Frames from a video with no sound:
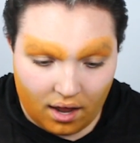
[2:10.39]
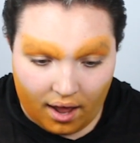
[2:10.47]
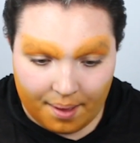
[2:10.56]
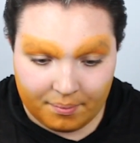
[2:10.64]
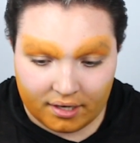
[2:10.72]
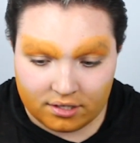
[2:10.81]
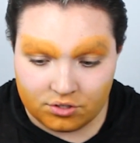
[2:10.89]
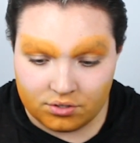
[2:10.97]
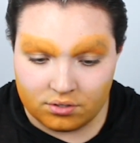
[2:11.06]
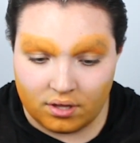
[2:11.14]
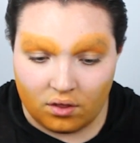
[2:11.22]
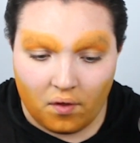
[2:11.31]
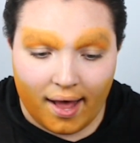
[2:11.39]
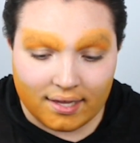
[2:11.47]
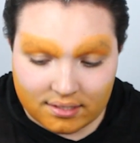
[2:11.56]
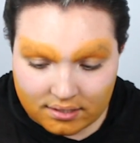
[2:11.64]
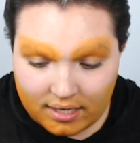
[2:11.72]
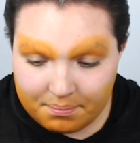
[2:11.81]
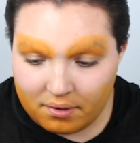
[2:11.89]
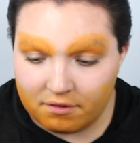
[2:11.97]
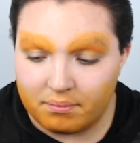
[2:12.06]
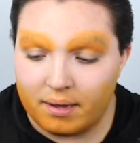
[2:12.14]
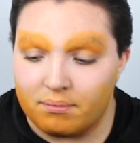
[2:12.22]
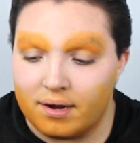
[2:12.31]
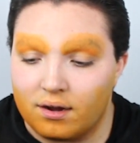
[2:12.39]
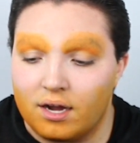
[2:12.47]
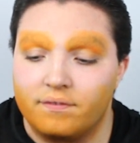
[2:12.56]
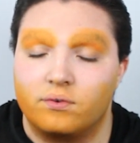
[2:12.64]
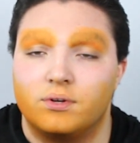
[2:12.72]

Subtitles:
I'm gonna do the last step of my brow cover,